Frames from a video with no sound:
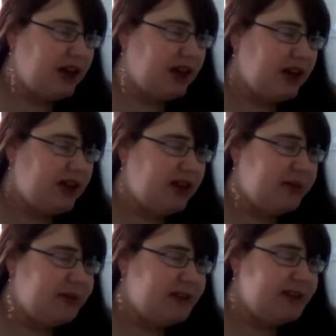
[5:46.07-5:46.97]
The
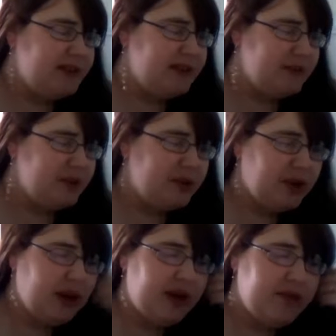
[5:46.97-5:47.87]
Beet It,
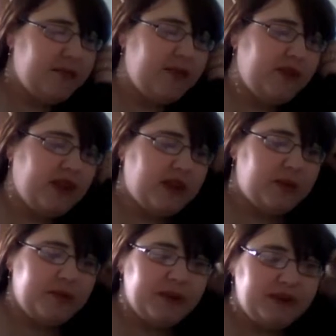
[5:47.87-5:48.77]
um, they are
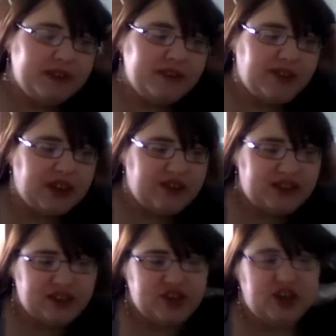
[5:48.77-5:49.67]
£1.85
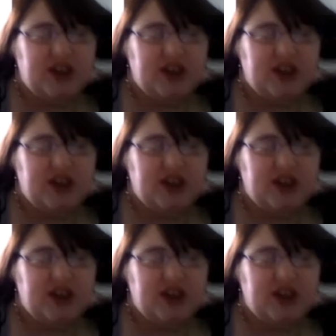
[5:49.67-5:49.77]
each.